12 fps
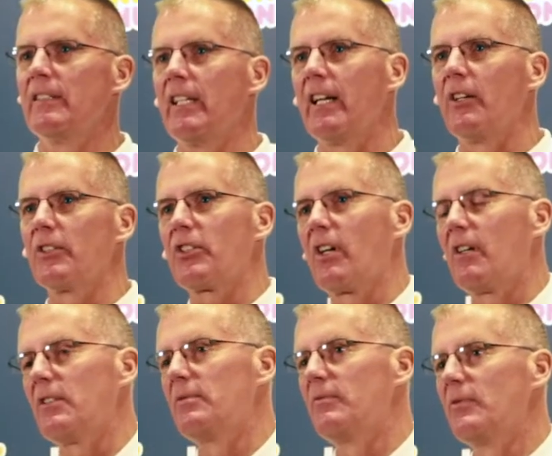you know,
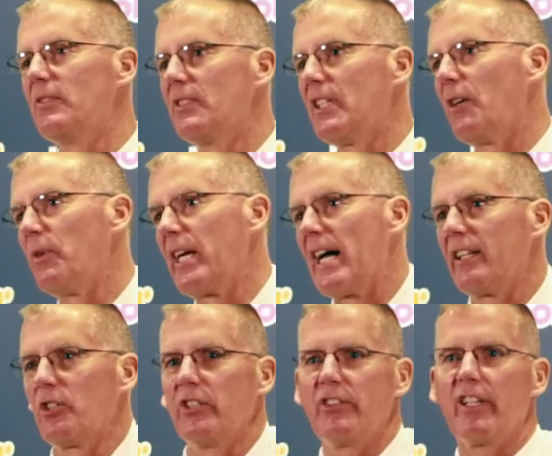so, you know, we
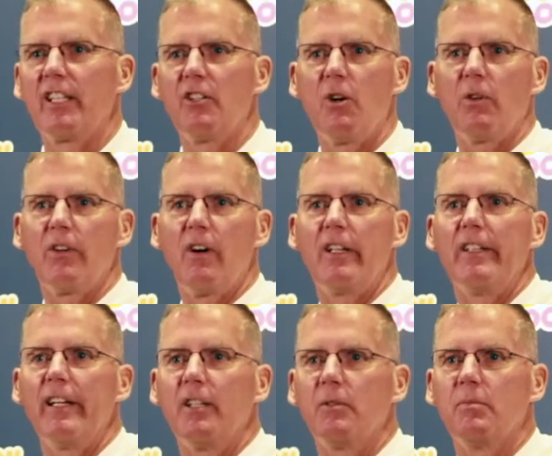got a good thing going on
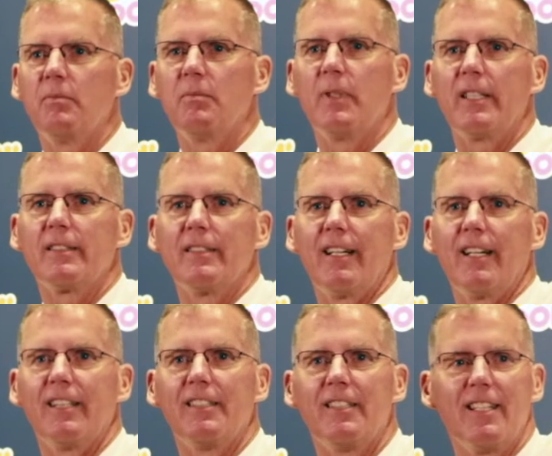there. But
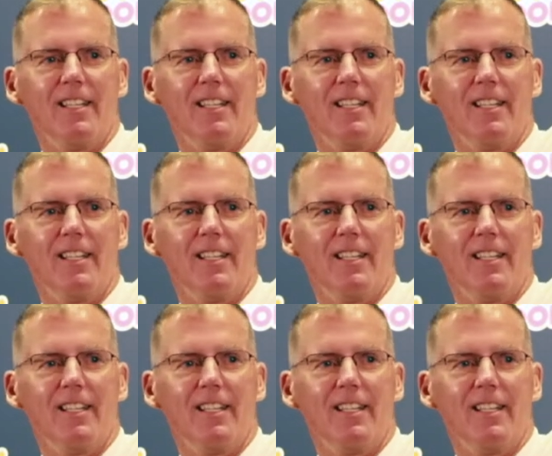uh,